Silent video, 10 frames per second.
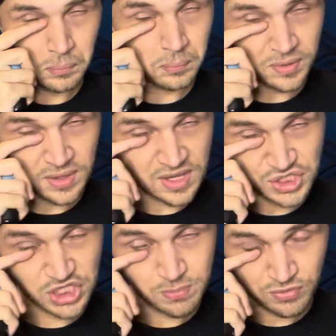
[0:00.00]
but yeah,
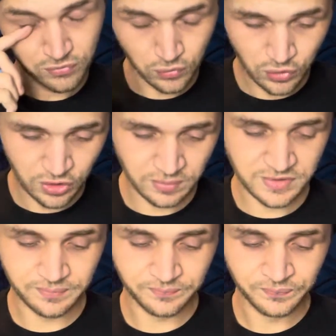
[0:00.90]
she performed.
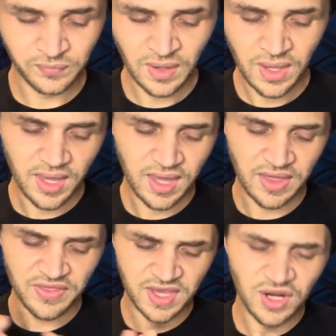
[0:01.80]

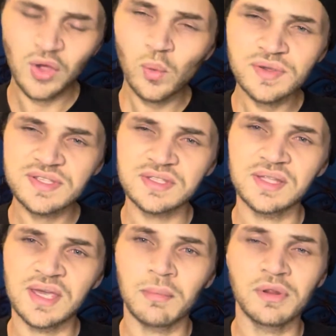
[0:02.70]
And then who was
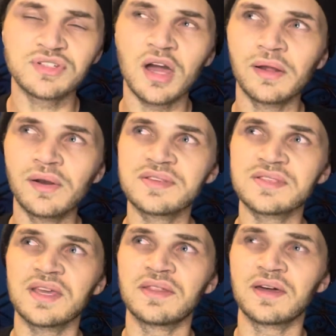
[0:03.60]
Slim? Did y'all notice
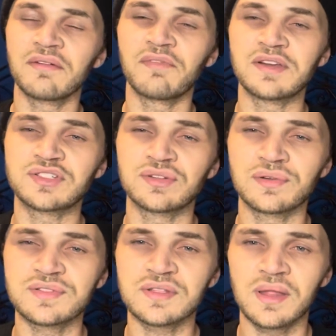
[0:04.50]
in the confessional
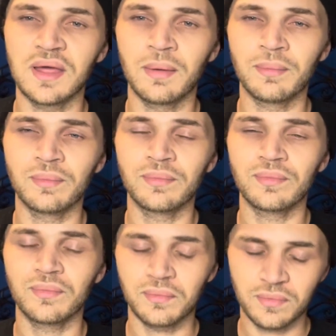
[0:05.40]
Slim
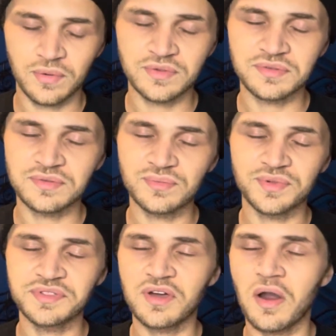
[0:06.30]

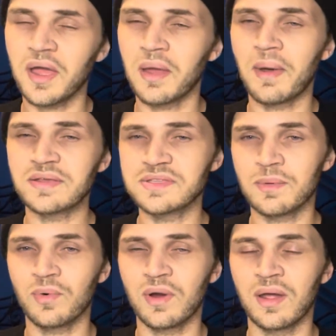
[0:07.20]
was talking about
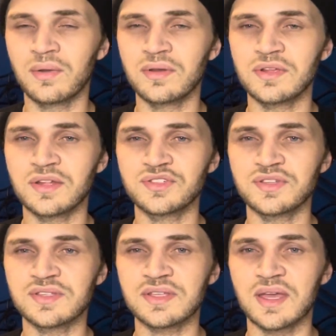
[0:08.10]
someone and she
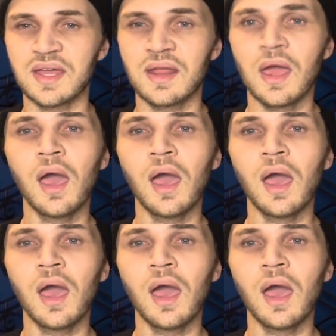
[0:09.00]
said,